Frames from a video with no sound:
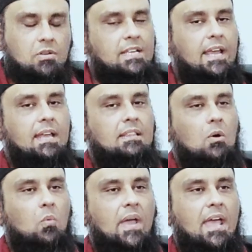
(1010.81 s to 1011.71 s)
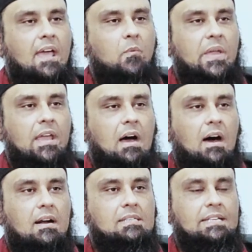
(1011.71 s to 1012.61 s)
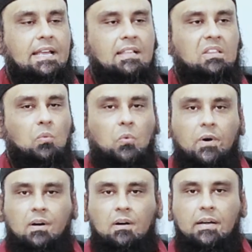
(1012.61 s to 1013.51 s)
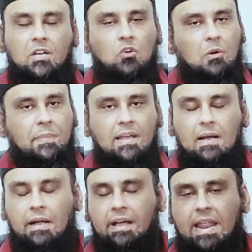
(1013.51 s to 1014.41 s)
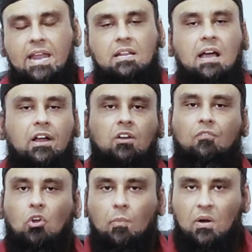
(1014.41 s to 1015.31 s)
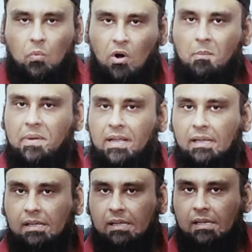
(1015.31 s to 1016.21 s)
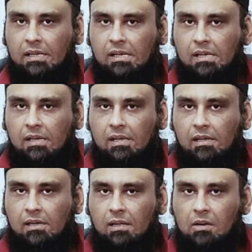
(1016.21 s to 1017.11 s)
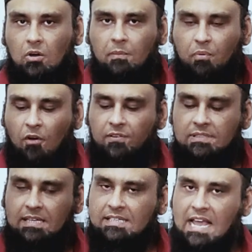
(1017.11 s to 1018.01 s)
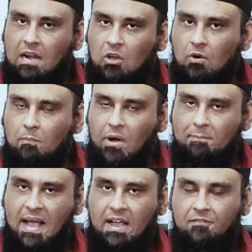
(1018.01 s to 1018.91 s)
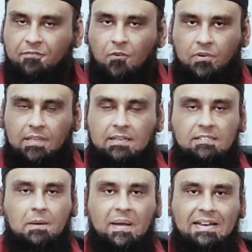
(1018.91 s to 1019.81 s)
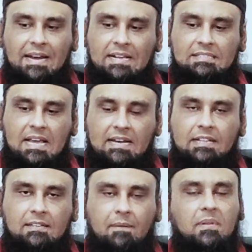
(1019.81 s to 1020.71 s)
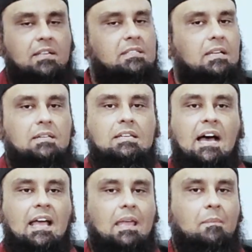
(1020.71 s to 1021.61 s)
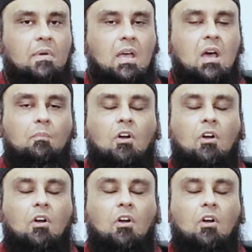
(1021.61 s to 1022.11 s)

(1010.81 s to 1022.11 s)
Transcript: You see, the way we are seeing the world, it could be a great kind of global warming. Look, prophecies can go back and forth. It doesn't mean that exactly this happened. This is a time.